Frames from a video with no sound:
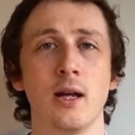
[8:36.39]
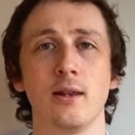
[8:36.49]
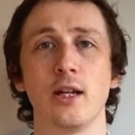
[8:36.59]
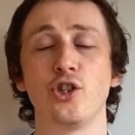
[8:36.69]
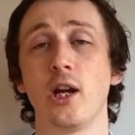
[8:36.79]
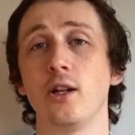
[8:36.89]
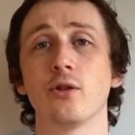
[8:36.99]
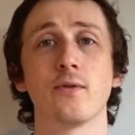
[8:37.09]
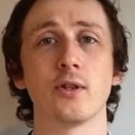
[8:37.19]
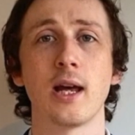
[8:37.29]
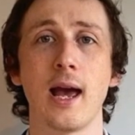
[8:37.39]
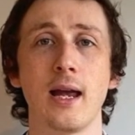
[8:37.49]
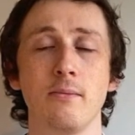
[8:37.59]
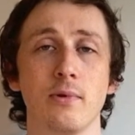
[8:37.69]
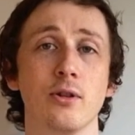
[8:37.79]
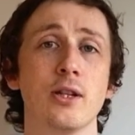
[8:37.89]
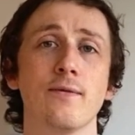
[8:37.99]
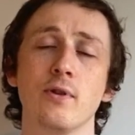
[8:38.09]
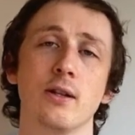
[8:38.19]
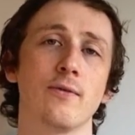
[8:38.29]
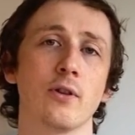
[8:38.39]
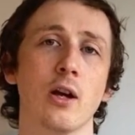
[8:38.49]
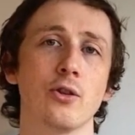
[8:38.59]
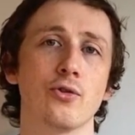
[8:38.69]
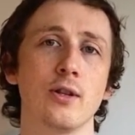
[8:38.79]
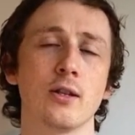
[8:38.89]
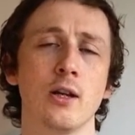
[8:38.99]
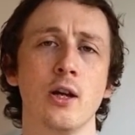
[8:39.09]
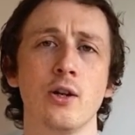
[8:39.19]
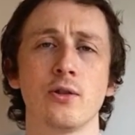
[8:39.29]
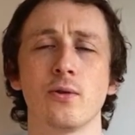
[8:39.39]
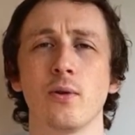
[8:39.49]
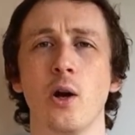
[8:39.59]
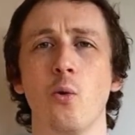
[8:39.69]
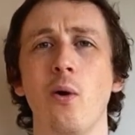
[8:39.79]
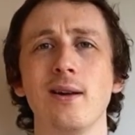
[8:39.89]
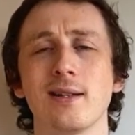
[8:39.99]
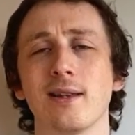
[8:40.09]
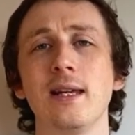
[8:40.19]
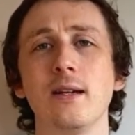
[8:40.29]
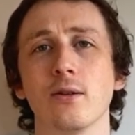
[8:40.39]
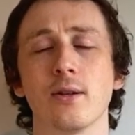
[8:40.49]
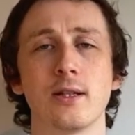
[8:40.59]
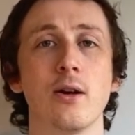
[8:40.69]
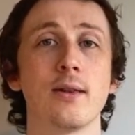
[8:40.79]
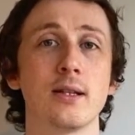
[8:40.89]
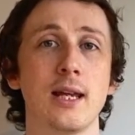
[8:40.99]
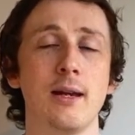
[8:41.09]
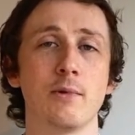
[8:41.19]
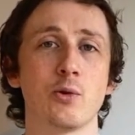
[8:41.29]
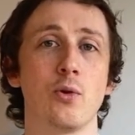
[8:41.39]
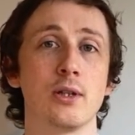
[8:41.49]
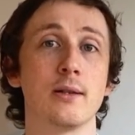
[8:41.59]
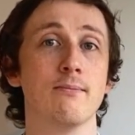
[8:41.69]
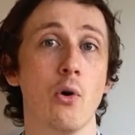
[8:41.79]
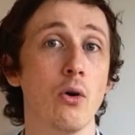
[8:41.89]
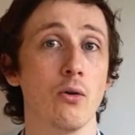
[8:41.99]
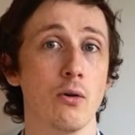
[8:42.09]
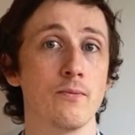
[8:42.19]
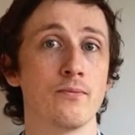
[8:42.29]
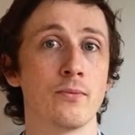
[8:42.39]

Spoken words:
They change over time. They're different in different countries. So what is legal is not the same as what is moral.